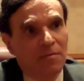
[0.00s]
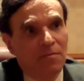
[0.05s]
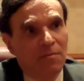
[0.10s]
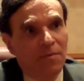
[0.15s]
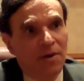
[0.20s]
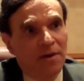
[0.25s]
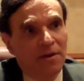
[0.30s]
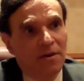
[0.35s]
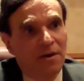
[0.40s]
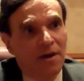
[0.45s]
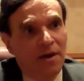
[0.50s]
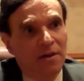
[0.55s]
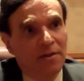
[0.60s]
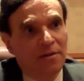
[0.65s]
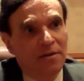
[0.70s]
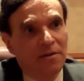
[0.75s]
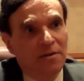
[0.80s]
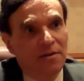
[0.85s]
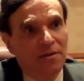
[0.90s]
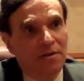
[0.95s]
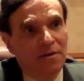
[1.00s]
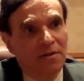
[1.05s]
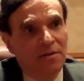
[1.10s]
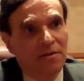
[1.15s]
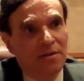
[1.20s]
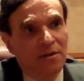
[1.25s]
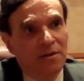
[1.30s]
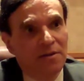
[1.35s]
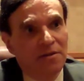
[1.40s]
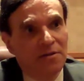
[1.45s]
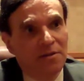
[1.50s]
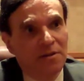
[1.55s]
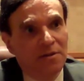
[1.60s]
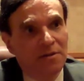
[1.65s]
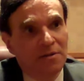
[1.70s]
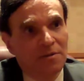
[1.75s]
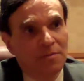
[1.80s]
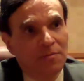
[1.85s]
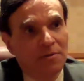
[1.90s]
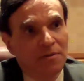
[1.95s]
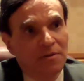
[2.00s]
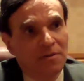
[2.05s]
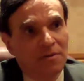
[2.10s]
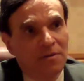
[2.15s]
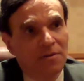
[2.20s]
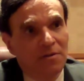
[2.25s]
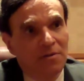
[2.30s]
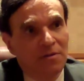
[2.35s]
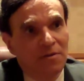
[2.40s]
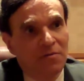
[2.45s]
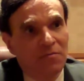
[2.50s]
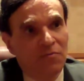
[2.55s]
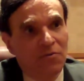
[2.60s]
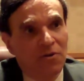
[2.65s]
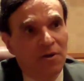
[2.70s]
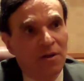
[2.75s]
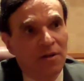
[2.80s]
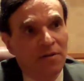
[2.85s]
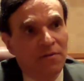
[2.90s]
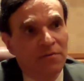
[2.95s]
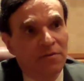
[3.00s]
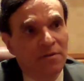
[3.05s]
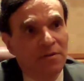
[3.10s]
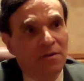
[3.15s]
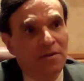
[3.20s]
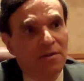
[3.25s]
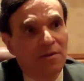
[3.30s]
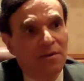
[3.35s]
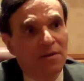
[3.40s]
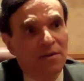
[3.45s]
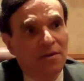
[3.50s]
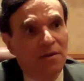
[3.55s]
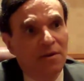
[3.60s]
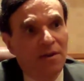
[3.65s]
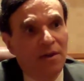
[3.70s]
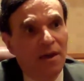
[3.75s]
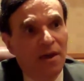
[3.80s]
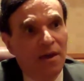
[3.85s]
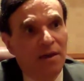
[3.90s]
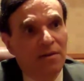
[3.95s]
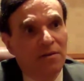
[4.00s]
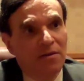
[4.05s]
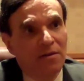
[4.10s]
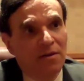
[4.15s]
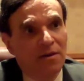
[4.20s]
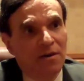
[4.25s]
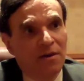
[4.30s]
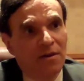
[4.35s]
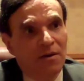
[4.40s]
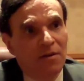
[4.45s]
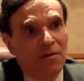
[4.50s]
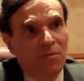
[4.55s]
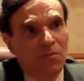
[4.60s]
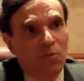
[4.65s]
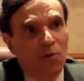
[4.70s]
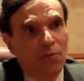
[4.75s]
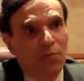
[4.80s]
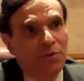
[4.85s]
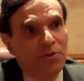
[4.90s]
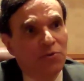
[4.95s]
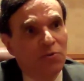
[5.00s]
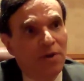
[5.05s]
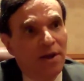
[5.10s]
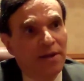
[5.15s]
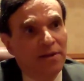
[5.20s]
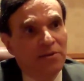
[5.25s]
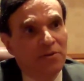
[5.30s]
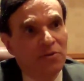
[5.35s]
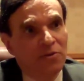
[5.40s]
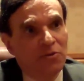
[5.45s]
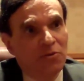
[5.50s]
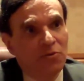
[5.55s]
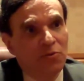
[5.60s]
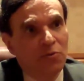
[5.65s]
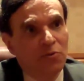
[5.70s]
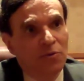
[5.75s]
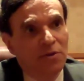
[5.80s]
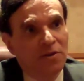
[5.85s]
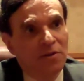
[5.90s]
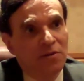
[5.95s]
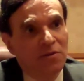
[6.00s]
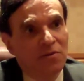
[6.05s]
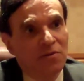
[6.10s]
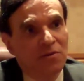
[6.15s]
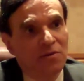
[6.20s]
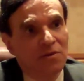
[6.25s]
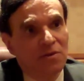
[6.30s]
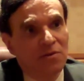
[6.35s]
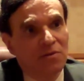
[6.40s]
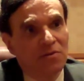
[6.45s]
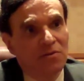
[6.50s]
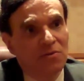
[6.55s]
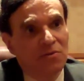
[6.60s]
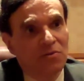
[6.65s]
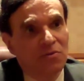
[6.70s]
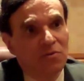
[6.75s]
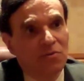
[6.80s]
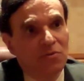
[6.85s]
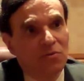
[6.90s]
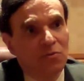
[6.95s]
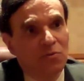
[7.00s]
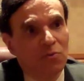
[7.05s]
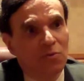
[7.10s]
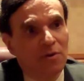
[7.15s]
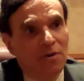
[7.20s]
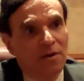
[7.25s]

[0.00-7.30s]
My colleague Denny Chin has been involved, and what we try to do is to